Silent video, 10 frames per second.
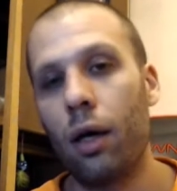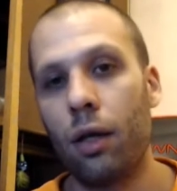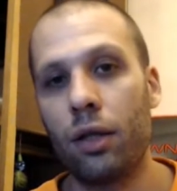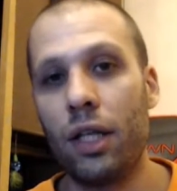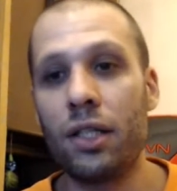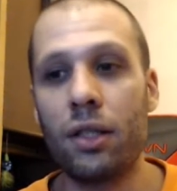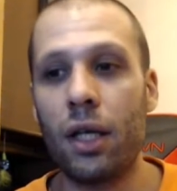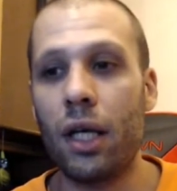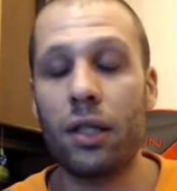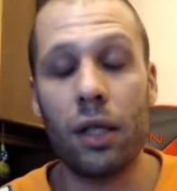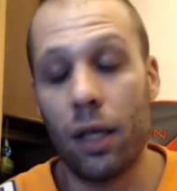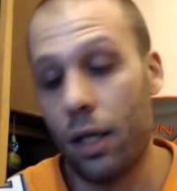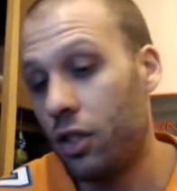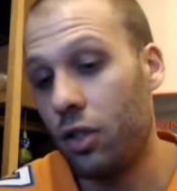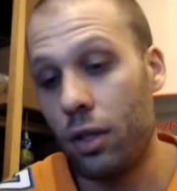this
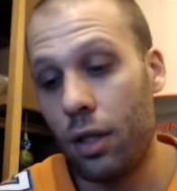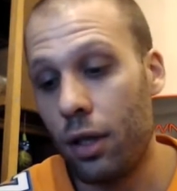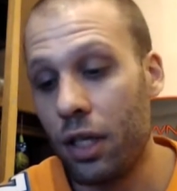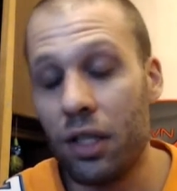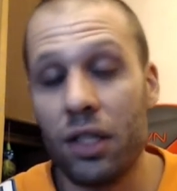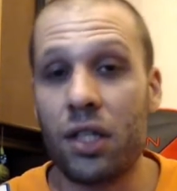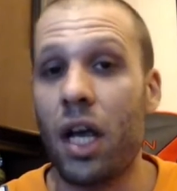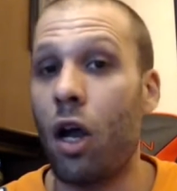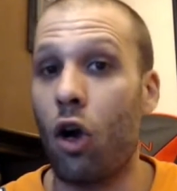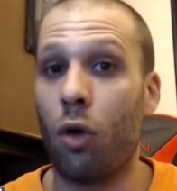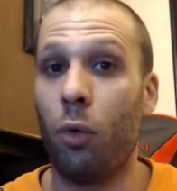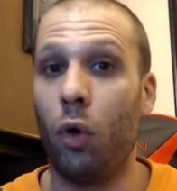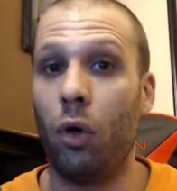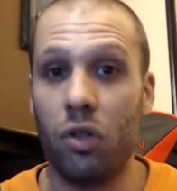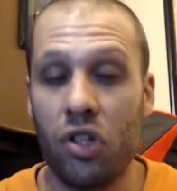is a
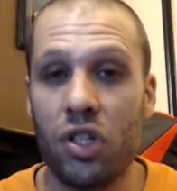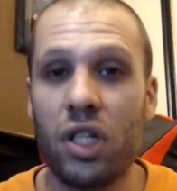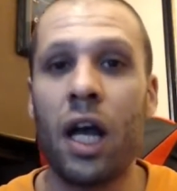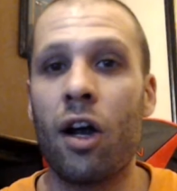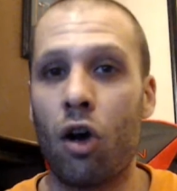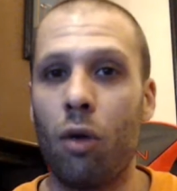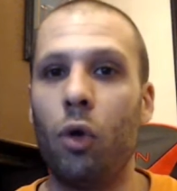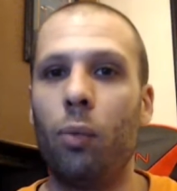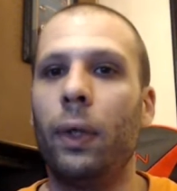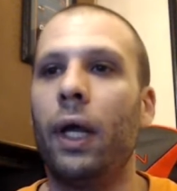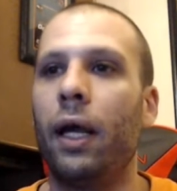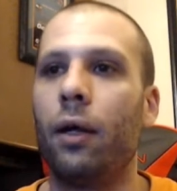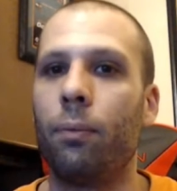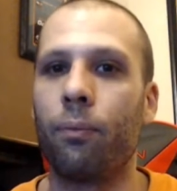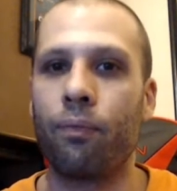terrible, terrible plan.
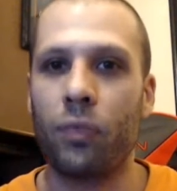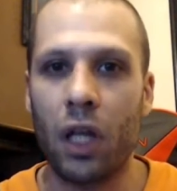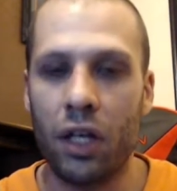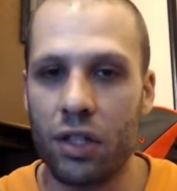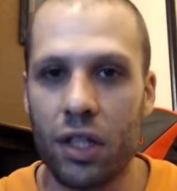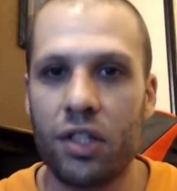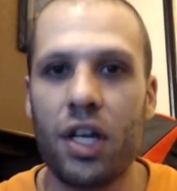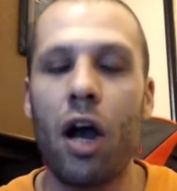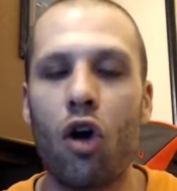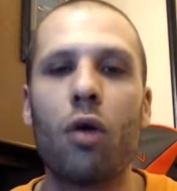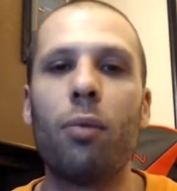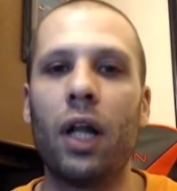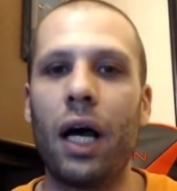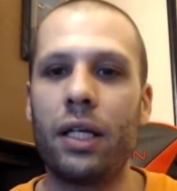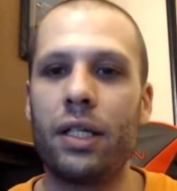This is a terrible
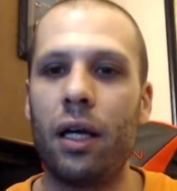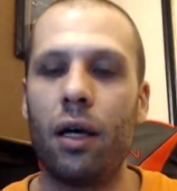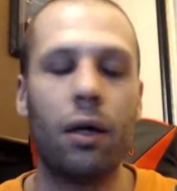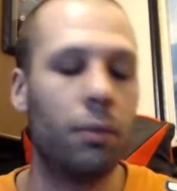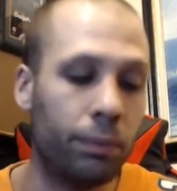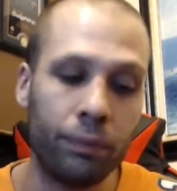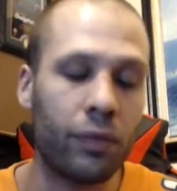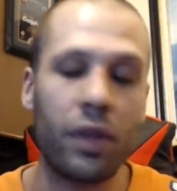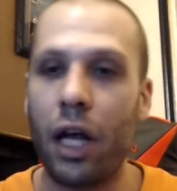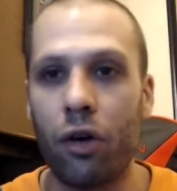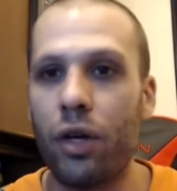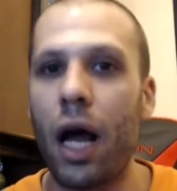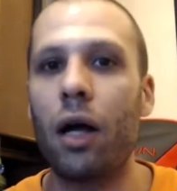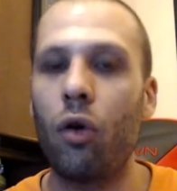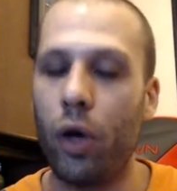idea. They are
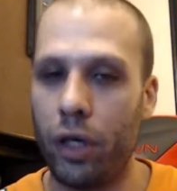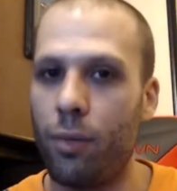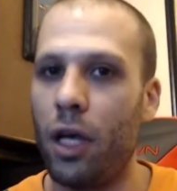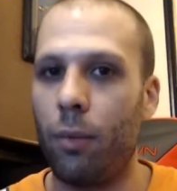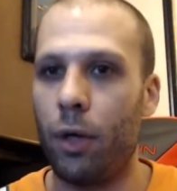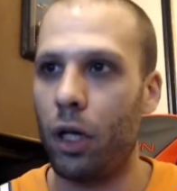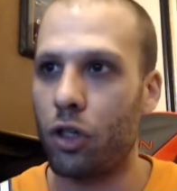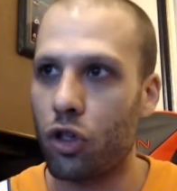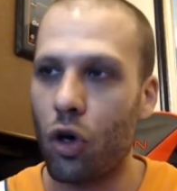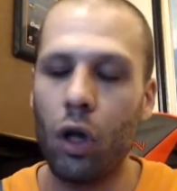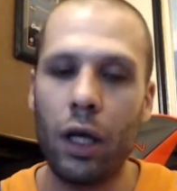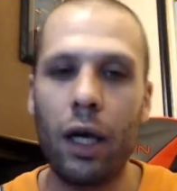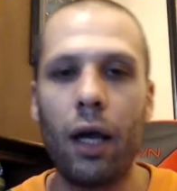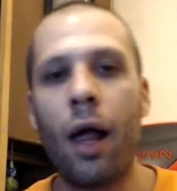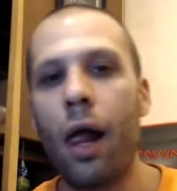not going to be able to control
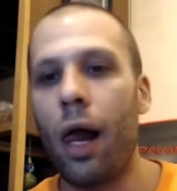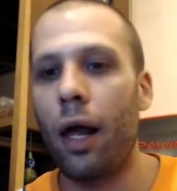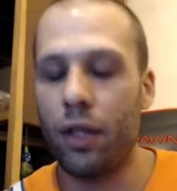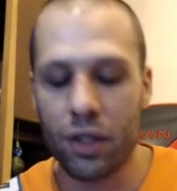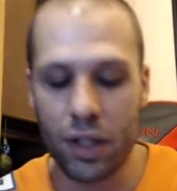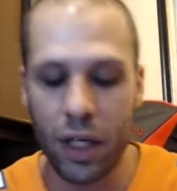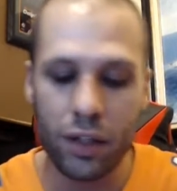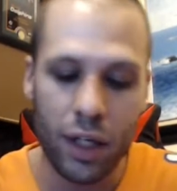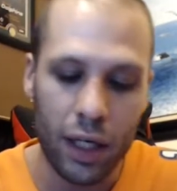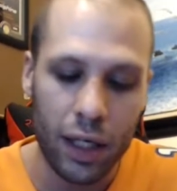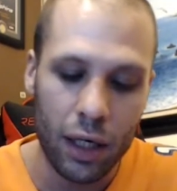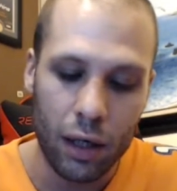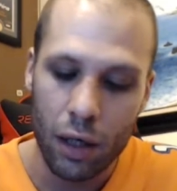it. And this thing is going to get,